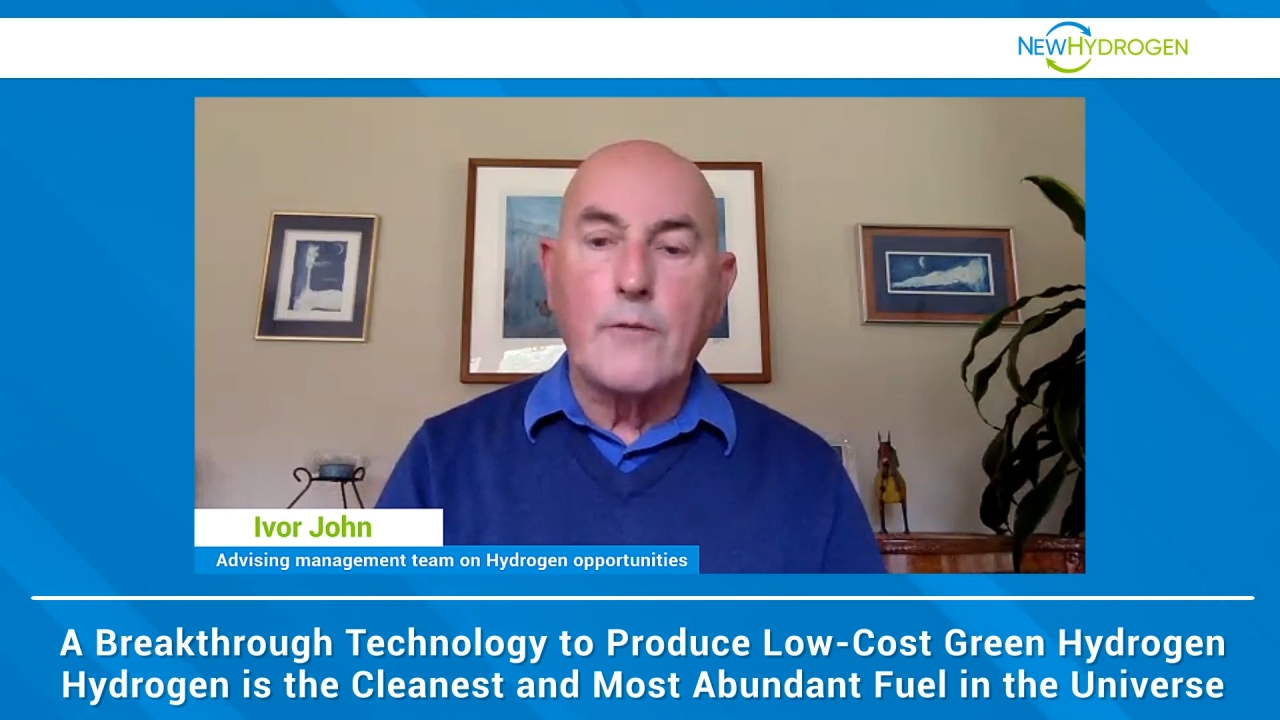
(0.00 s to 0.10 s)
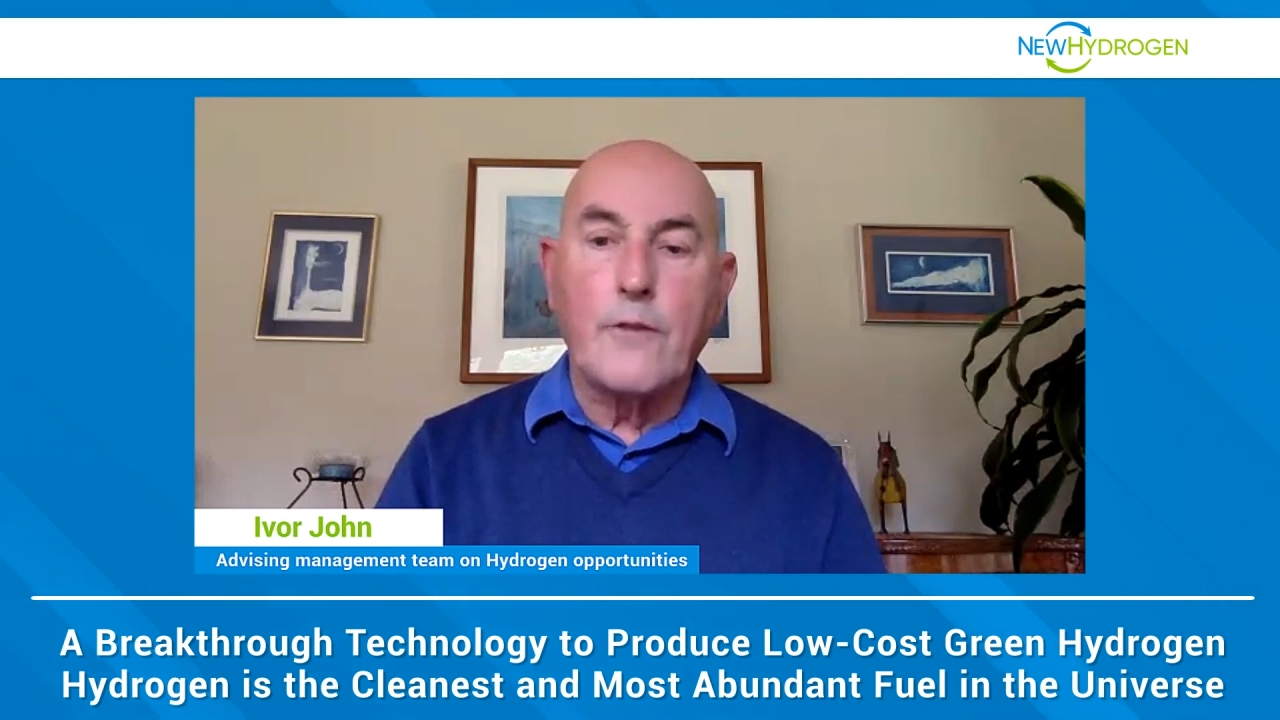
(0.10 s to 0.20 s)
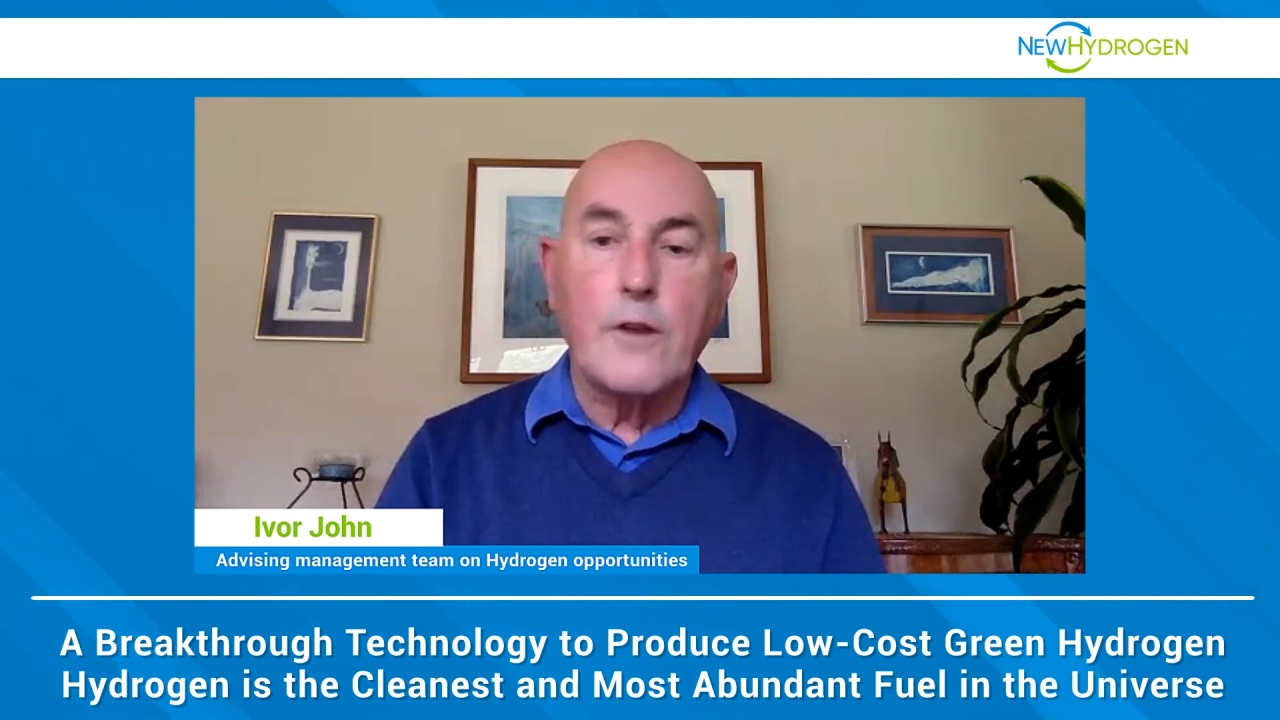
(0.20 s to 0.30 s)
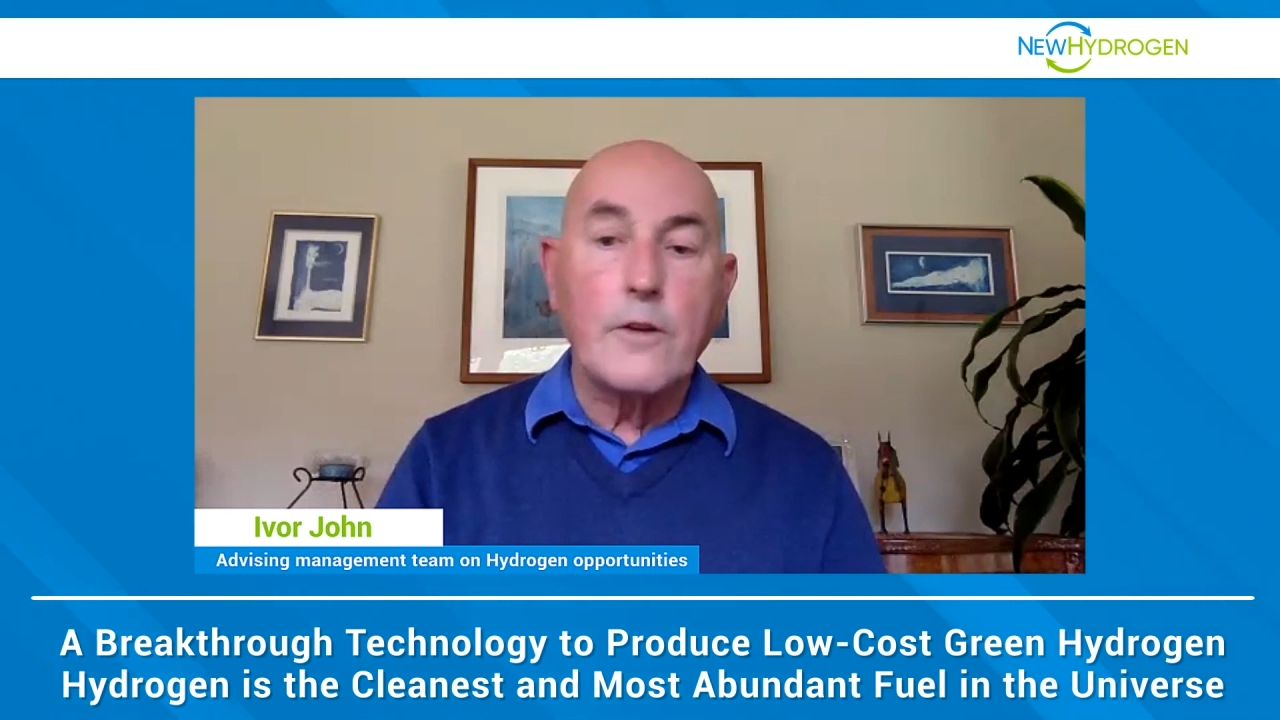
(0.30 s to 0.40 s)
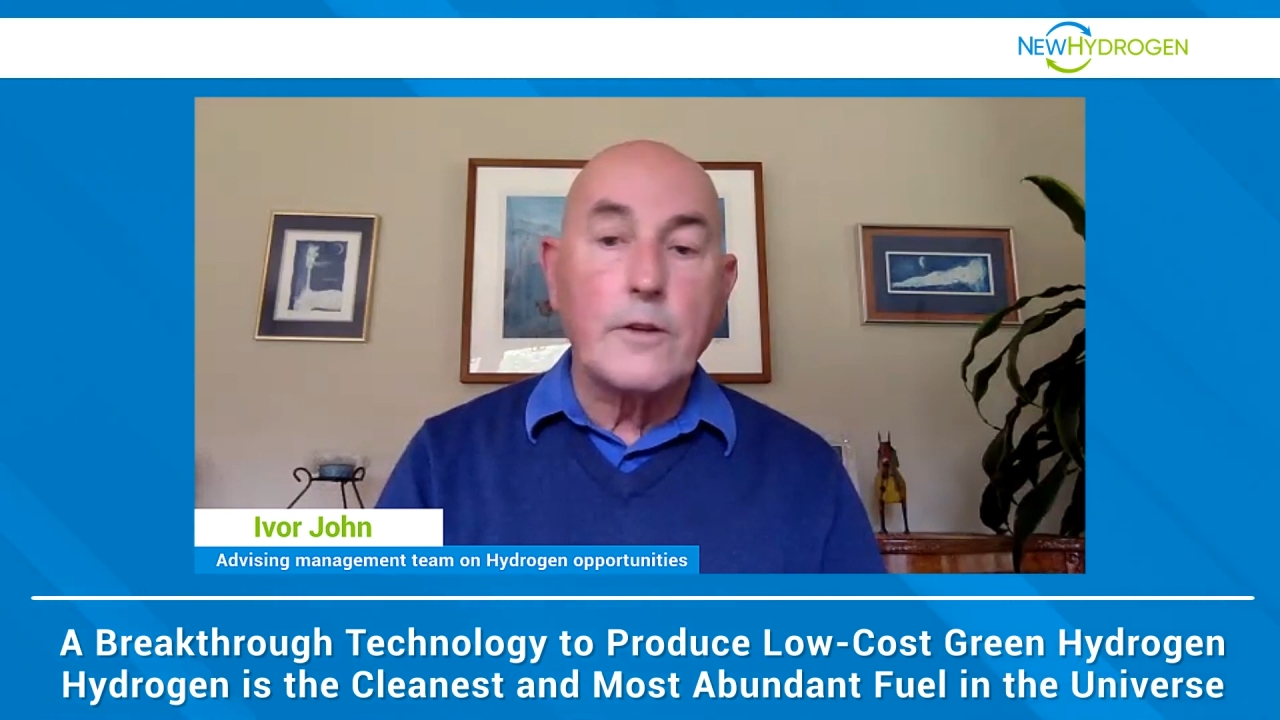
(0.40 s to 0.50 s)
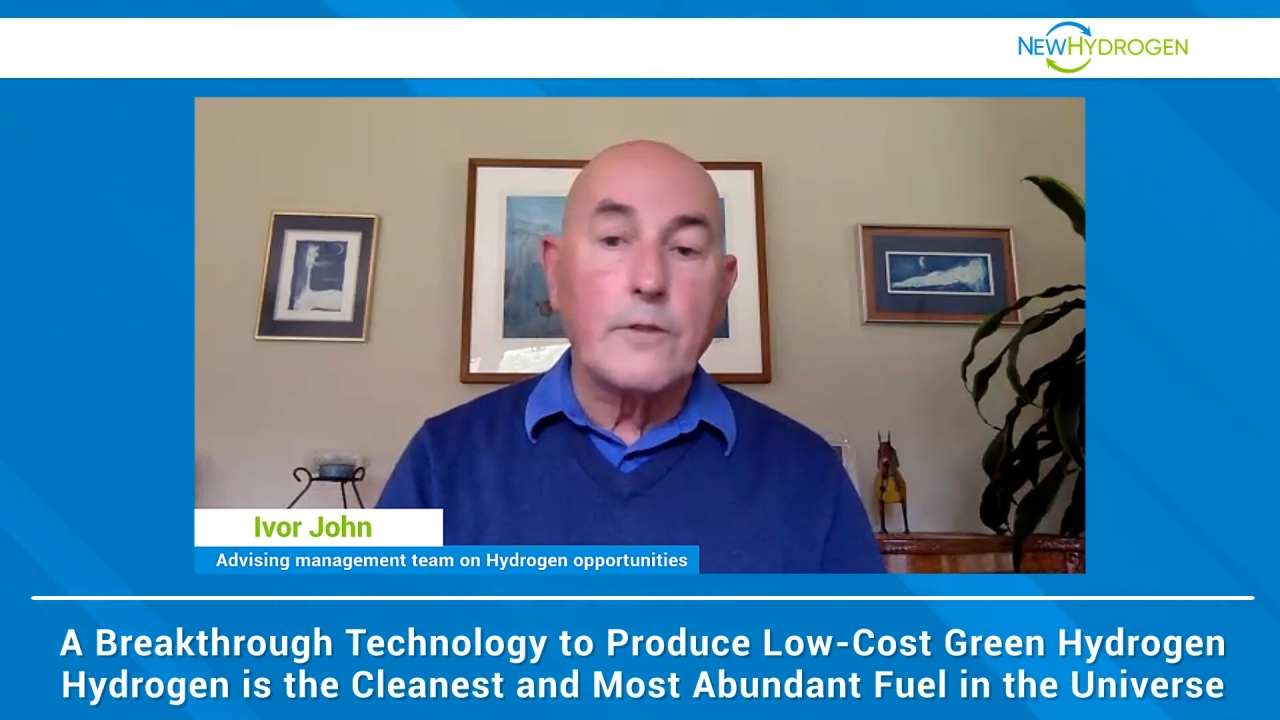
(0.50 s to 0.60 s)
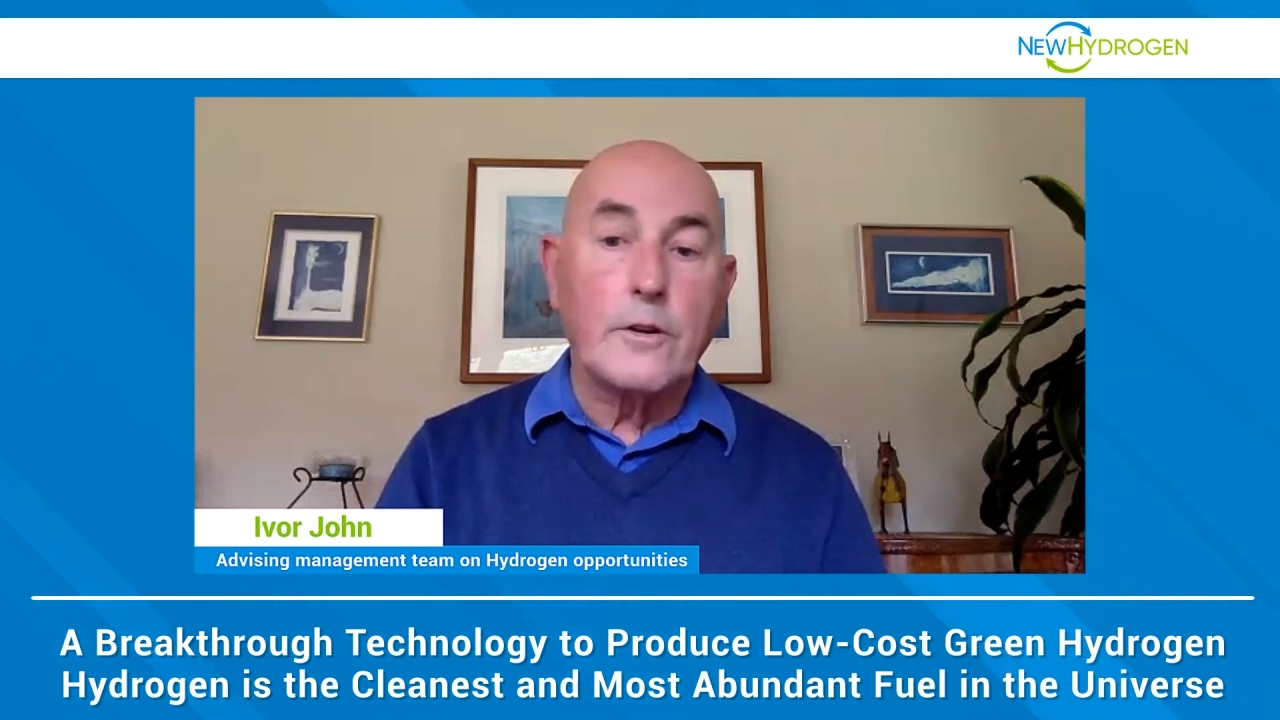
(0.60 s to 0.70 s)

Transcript: very,